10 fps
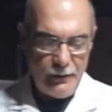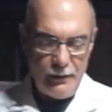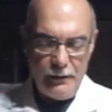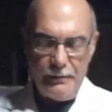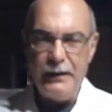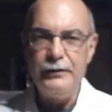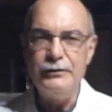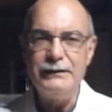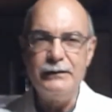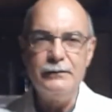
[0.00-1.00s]
All by
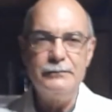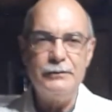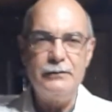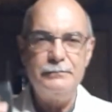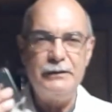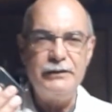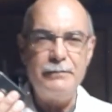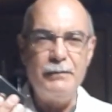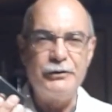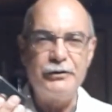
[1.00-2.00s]
using, well, a
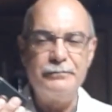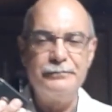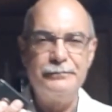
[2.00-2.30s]
tape measure.